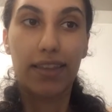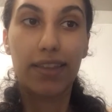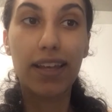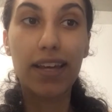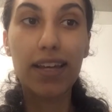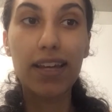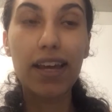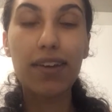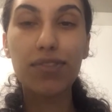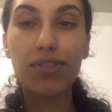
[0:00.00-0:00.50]

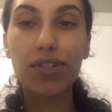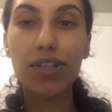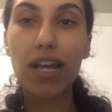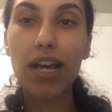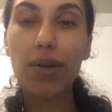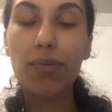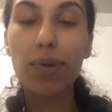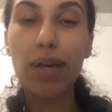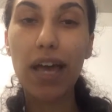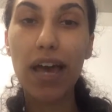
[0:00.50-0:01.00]
Then after
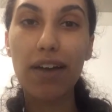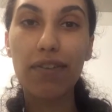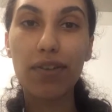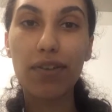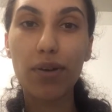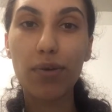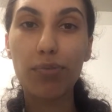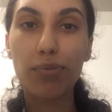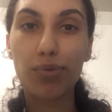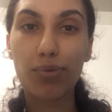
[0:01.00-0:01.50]
that, we
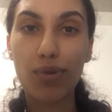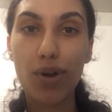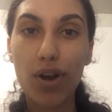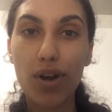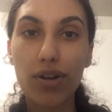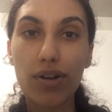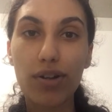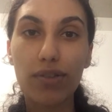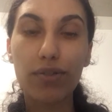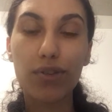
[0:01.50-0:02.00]
have
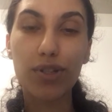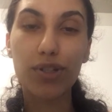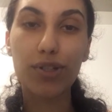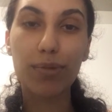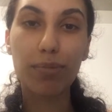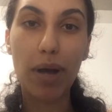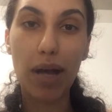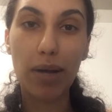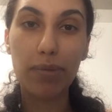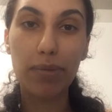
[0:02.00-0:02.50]
Braun
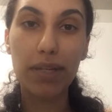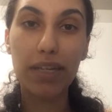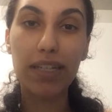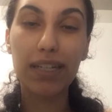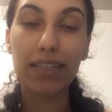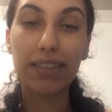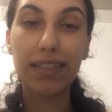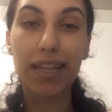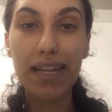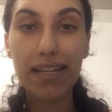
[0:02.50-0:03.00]
versus Bobby
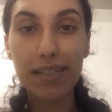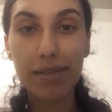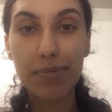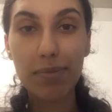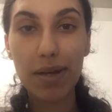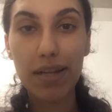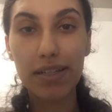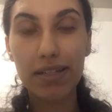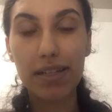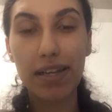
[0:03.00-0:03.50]
in a last
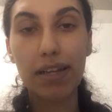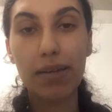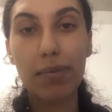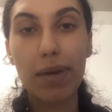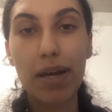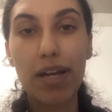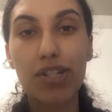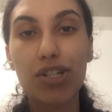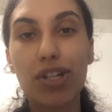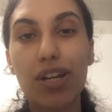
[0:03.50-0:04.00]
man
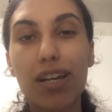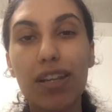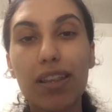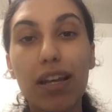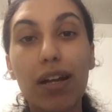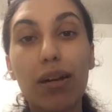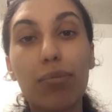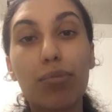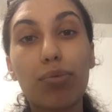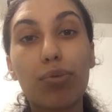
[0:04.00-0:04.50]
standing match, and I
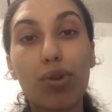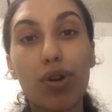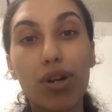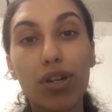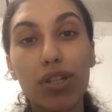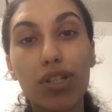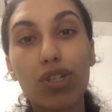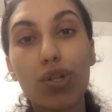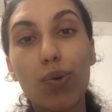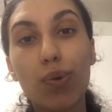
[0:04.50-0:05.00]
think
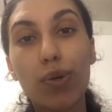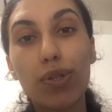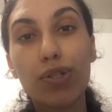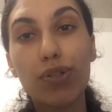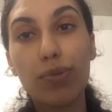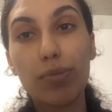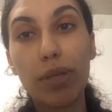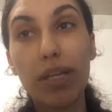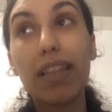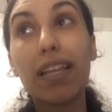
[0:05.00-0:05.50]
Braun is going
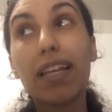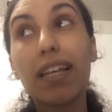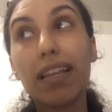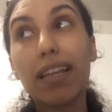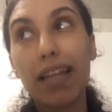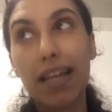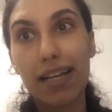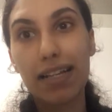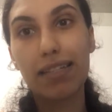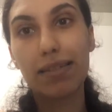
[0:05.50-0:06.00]
to be the
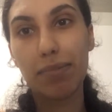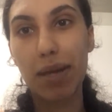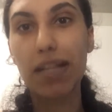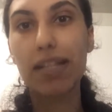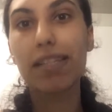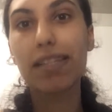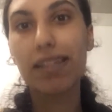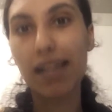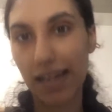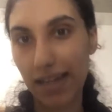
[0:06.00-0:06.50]
last
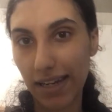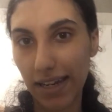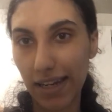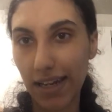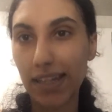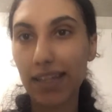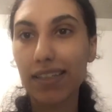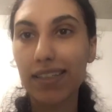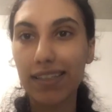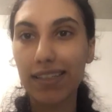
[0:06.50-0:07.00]
man
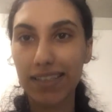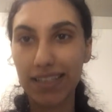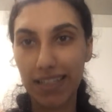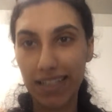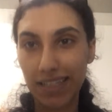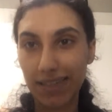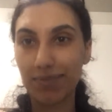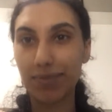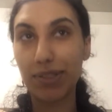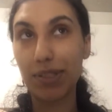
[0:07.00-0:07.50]
standing.
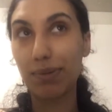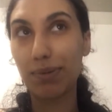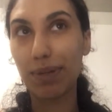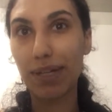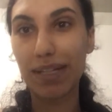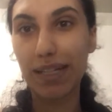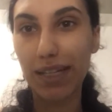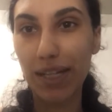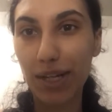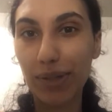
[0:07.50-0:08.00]
See, see
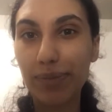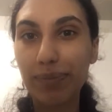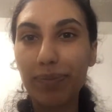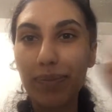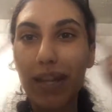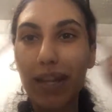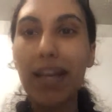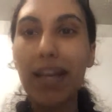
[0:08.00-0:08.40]
what I did there?